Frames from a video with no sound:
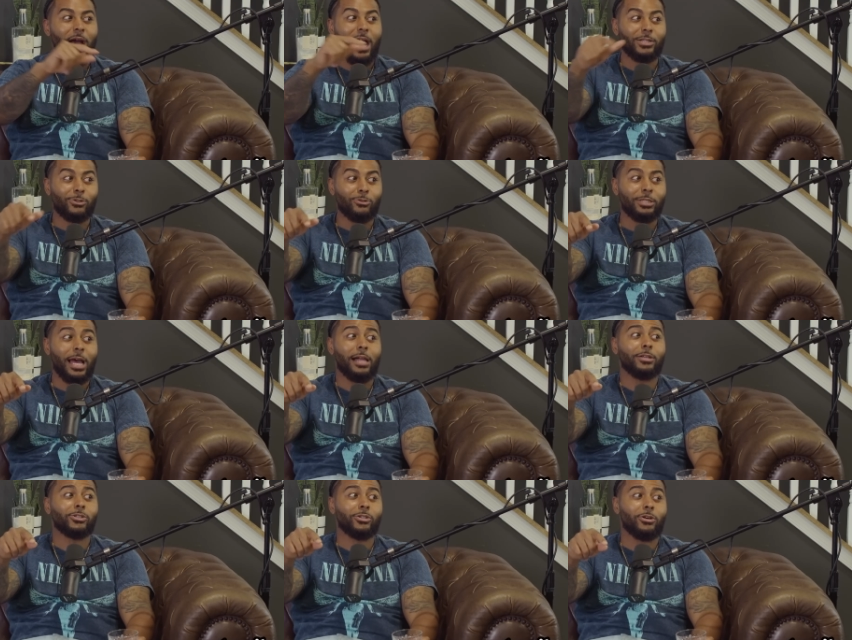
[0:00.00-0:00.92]
High school
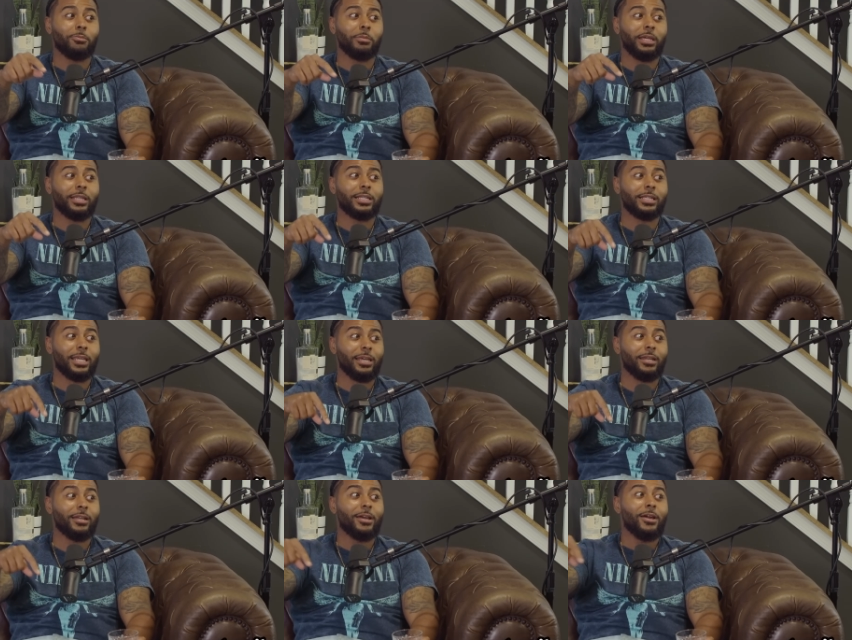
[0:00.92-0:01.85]
talent show. Me and this
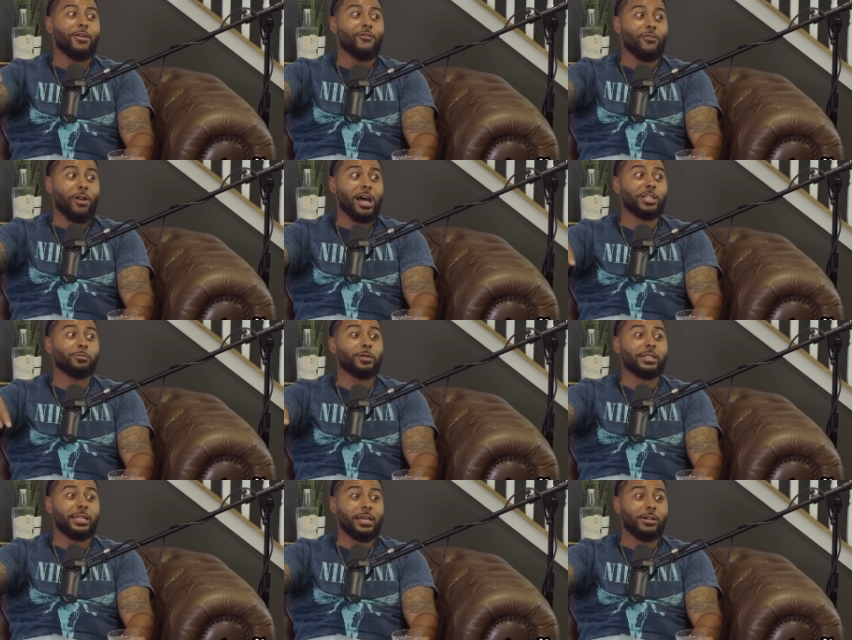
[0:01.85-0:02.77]
kid, Viraj
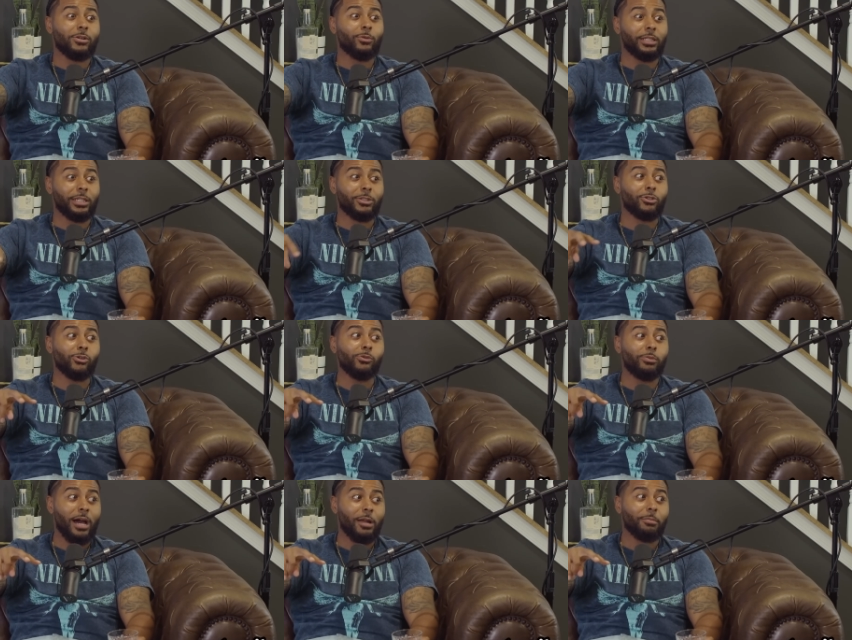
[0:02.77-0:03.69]
Patel, we did
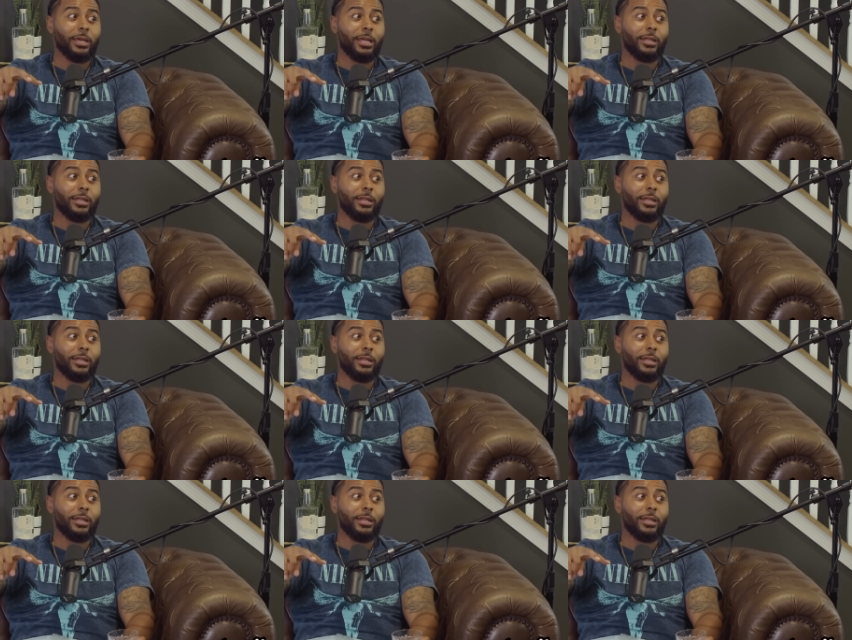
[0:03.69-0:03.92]
2 brown men.